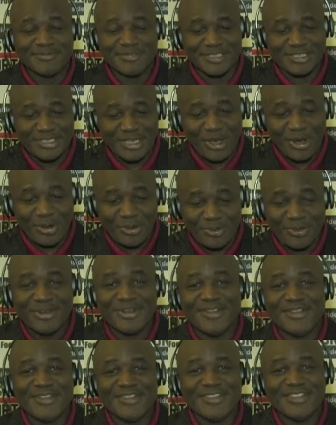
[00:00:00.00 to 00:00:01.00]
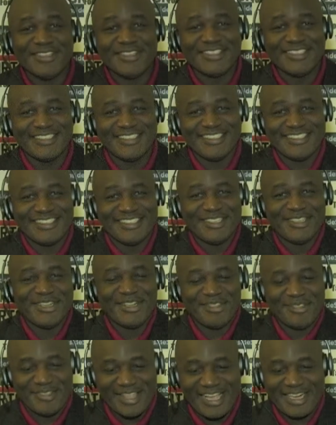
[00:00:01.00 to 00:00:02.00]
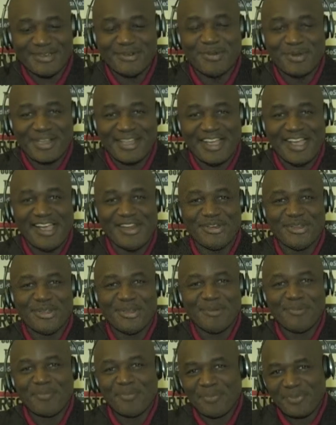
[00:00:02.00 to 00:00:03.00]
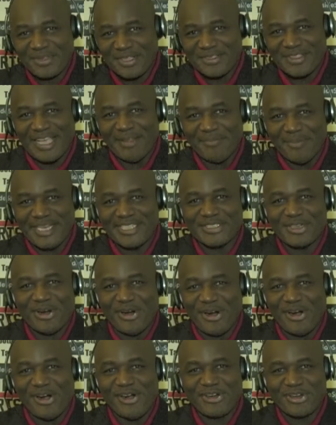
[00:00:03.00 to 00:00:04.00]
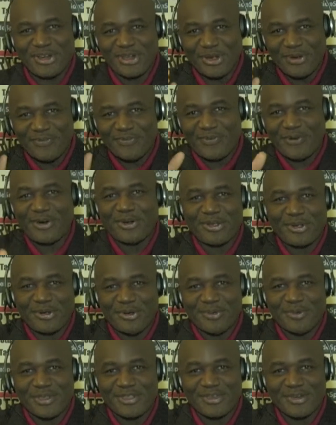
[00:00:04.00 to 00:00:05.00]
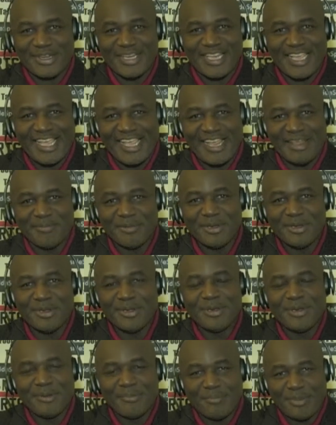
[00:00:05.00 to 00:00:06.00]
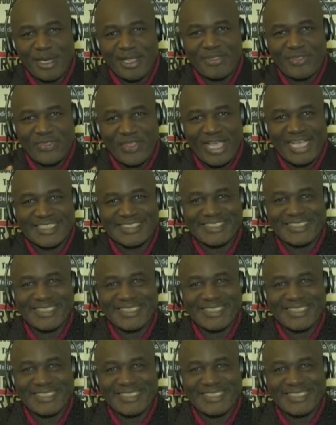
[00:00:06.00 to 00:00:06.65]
So that makes it hard to go vertical with your game. But that